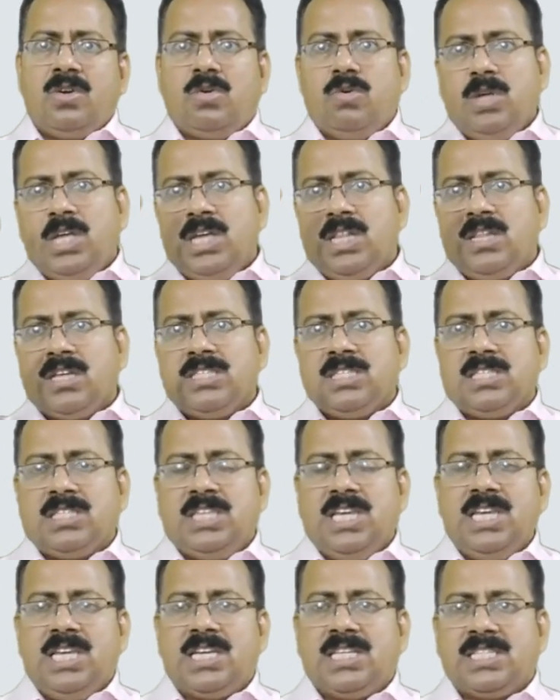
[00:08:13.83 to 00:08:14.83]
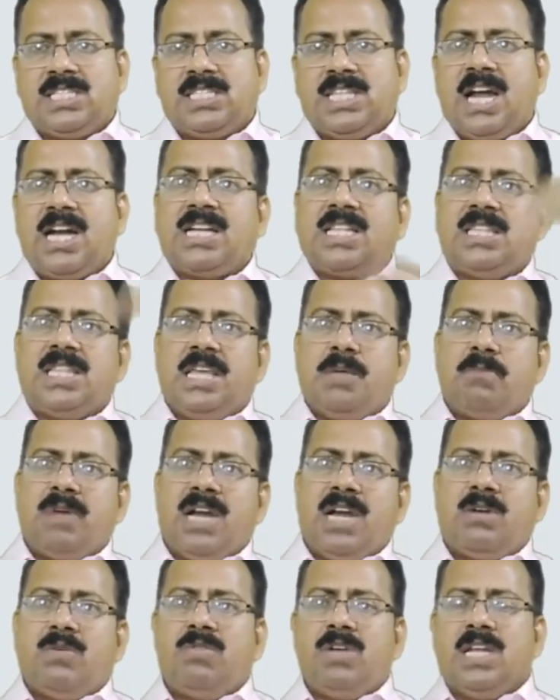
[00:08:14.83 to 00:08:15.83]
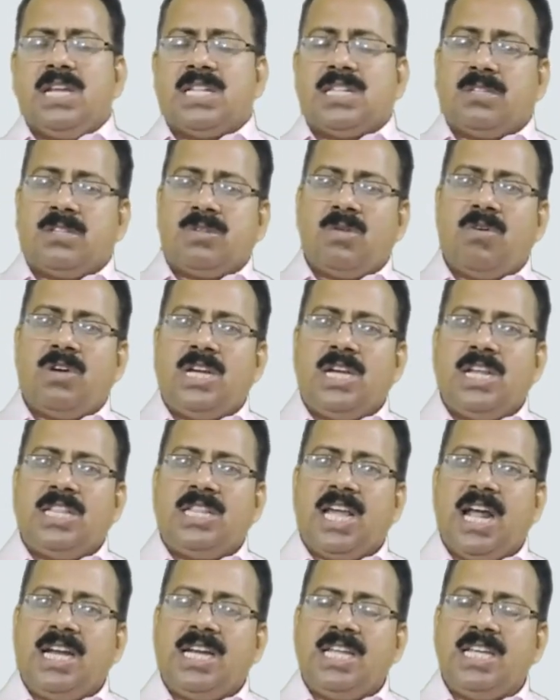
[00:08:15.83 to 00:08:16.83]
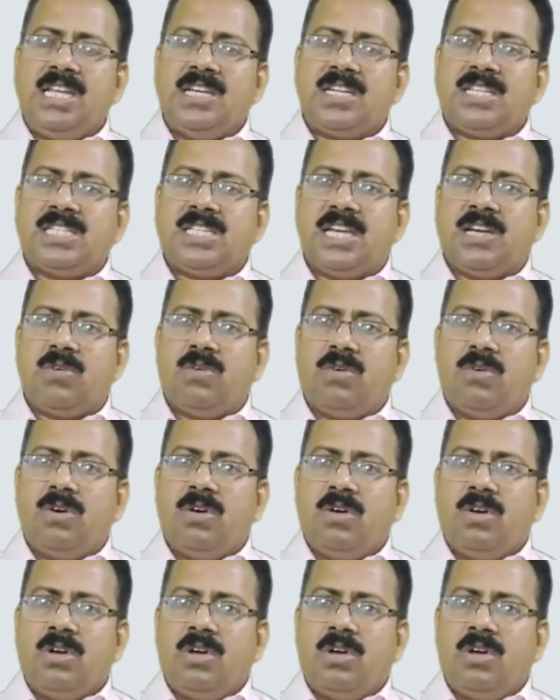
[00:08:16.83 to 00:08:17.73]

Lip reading: doing the things that they were doing 20, 30 years ago.